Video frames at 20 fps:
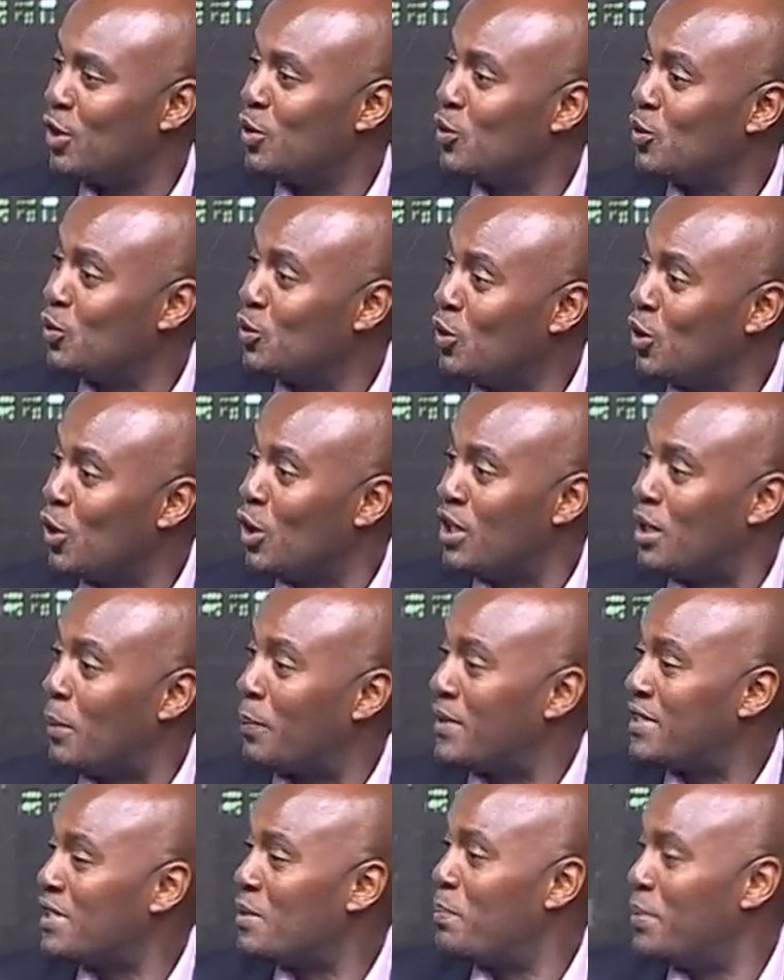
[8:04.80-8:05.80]
the
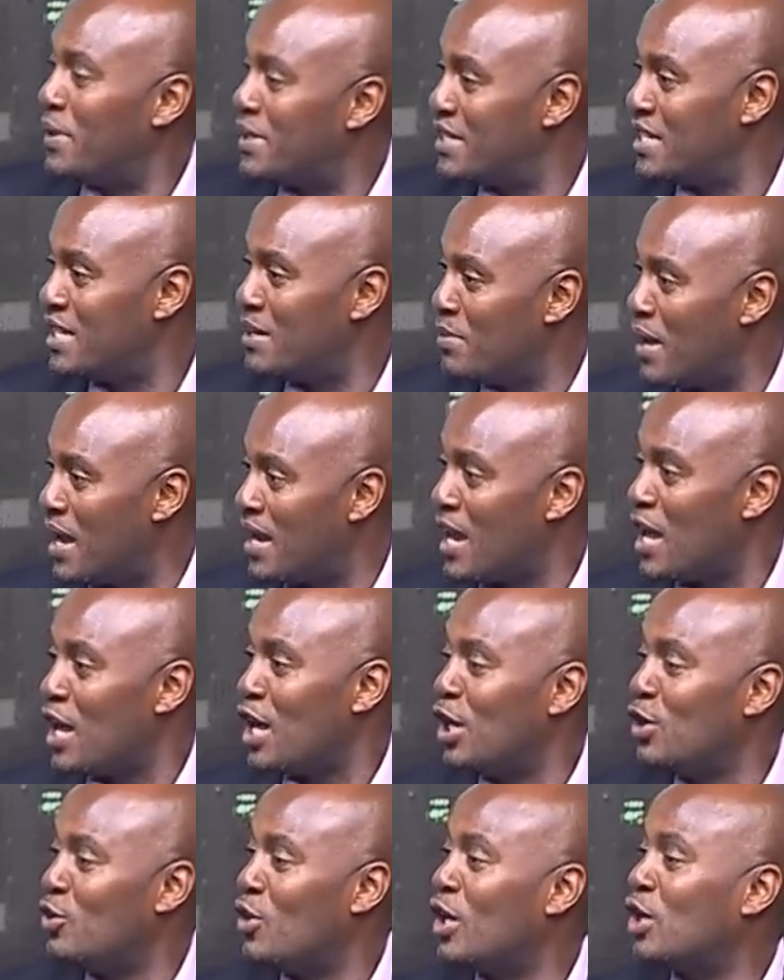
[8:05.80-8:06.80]
president that him.
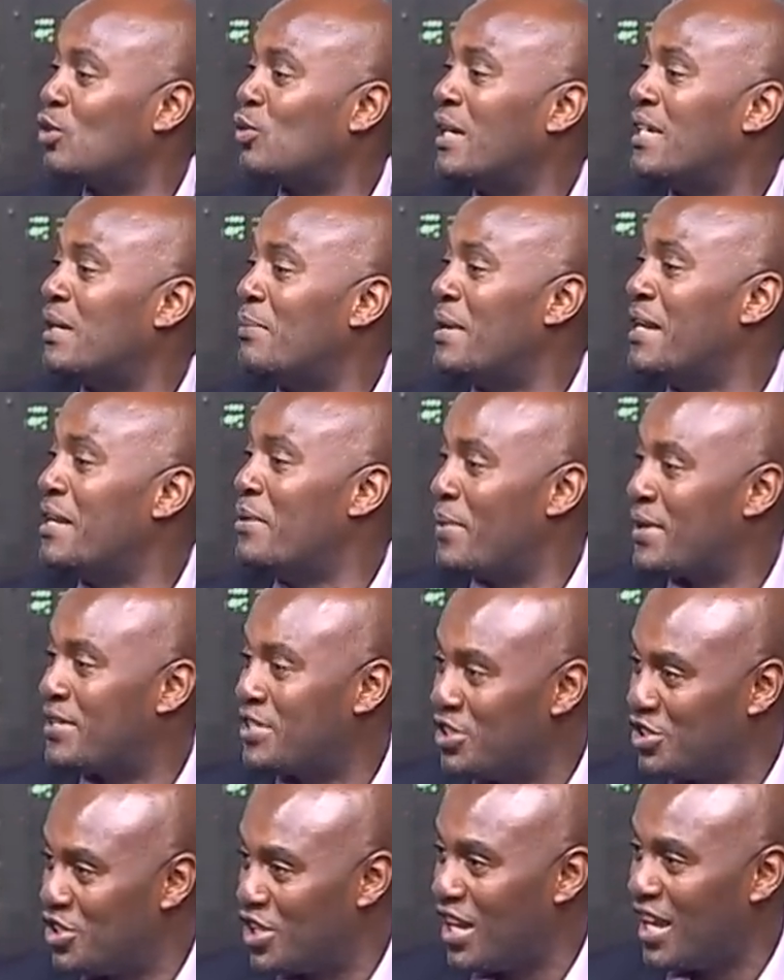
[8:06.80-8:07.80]
In order to undermine the message.
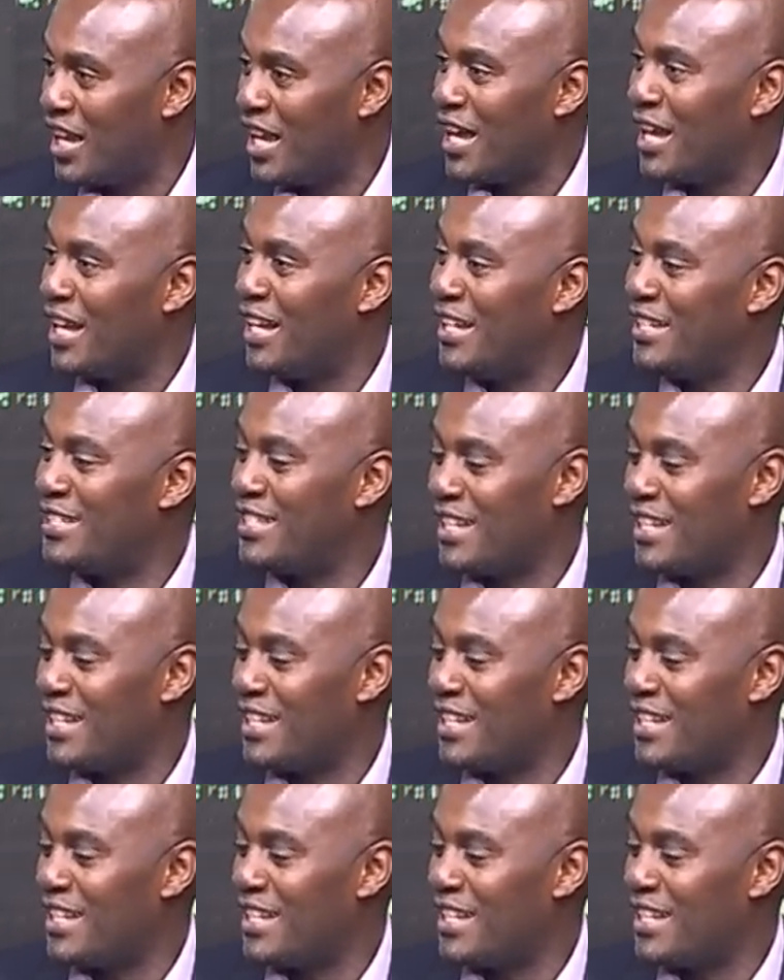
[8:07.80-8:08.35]
Listen,